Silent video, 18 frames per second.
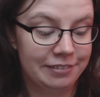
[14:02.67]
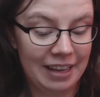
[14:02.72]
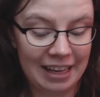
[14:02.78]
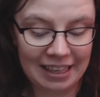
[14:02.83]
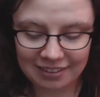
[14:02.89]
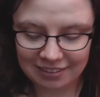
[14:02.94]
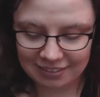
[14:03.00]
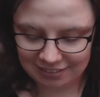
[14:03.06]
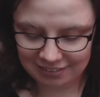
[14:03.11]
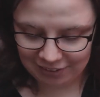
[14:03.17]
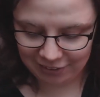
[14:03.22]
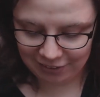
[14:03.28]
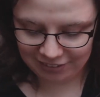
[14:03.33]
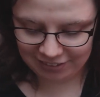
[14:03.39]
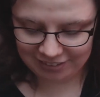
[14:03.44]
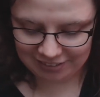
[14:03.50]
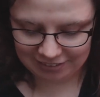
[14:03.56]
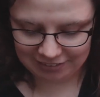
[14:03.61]
the final
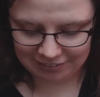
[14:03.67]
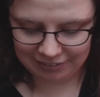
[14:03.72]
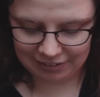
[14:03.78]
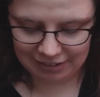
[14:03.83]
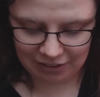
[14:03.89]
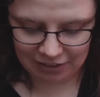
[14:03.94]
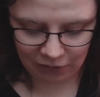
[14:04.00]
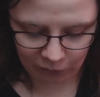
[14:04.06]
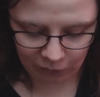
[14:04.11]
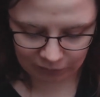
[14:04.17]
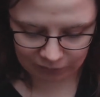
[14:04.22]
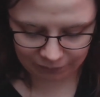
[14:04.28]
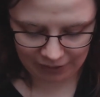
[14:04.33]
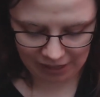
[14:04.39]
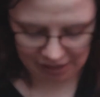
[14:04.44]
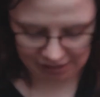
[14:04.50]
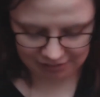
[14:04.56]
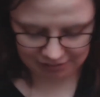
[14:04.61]
total for the whole
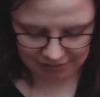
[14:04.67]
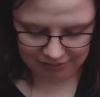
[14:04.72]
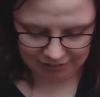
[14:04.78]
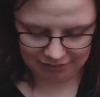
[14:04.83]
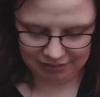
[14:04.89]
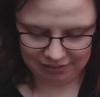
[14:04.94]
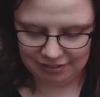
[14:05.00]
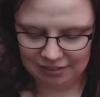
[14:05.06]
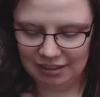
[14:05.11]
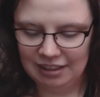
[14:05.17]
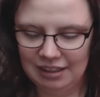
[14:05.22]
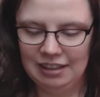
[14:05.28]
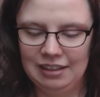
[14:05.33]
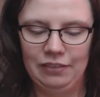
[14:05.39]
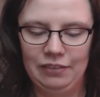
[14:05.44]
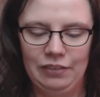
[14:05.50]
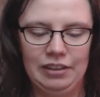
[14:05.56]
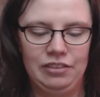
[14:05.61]
box,
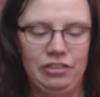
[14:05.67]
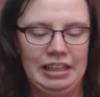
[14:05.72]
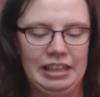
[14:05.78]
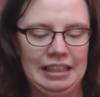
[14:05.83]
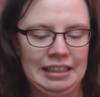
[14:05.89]
which